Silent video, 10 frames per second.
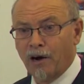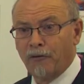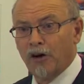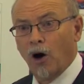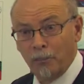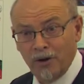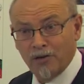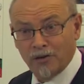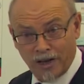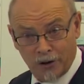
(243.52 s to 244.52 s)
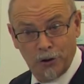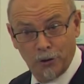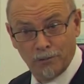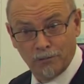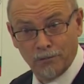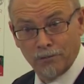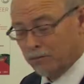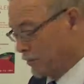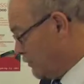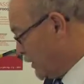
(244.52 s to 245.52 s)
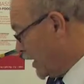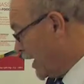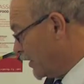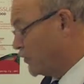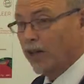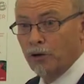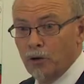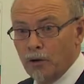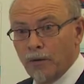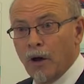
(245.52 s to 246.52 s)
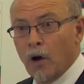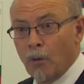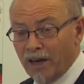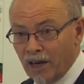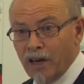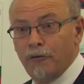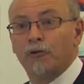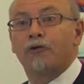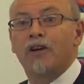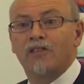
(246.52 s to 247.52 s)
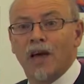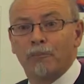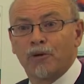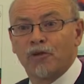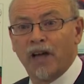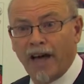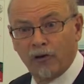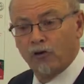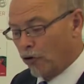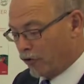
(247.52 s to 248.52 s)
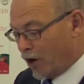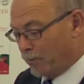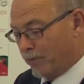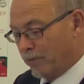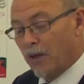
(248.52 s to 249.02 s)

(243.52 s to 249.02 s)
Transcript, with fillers: For the hobbyists like you, I can tell you, we can give you free samples. Ask your shop.